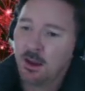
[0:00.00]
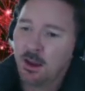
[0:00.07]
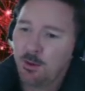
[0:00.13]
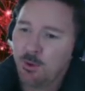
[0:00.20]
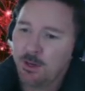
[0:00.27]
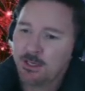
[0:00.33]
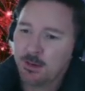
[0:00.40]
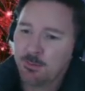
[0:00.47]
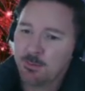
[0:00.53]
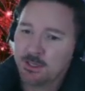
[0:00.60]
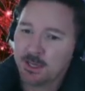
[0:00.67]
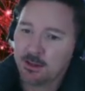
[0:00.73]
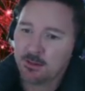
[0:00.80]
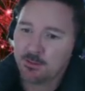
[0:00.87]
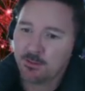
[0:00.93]
And we seemed to
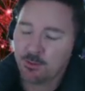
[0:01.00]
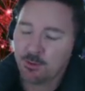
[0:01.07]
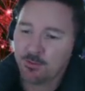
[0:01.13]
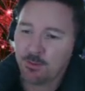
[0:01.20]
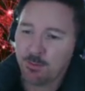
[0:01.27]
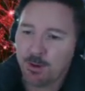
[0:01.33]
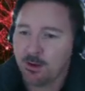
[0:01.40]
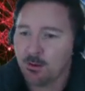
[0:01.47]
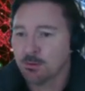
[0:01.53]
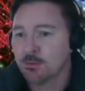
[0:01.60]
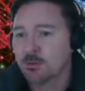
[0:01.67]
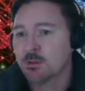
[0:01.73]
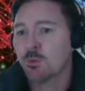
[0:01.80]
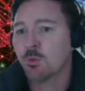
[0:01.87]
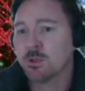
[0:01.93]
take the foot off the pedal
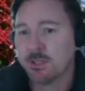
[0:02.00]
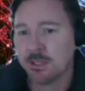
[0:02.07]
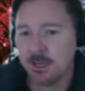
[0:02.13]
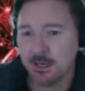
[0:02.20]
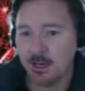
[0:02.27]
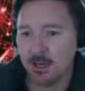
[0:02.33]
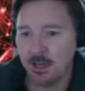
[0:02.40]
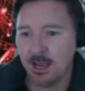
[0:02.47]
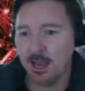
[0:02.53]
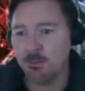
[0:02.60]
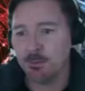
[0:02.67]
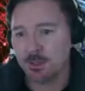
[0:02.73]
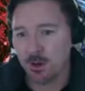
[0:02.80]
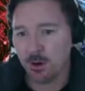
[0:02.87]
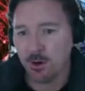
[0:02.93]
towards the end of the game.
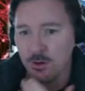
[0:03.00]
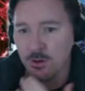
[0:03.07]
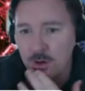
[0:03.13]
So,